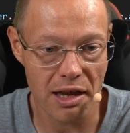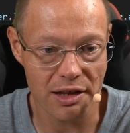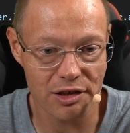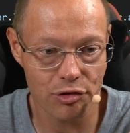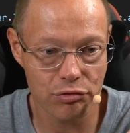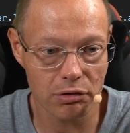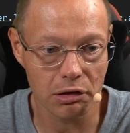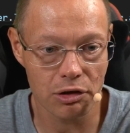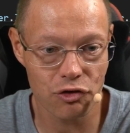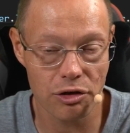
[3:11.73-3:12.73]
a
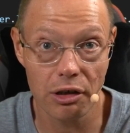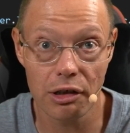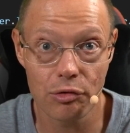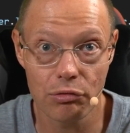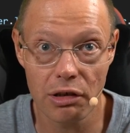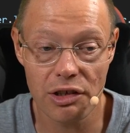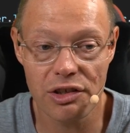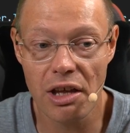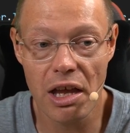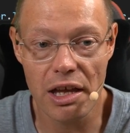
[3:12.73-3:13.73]
structure in Rust,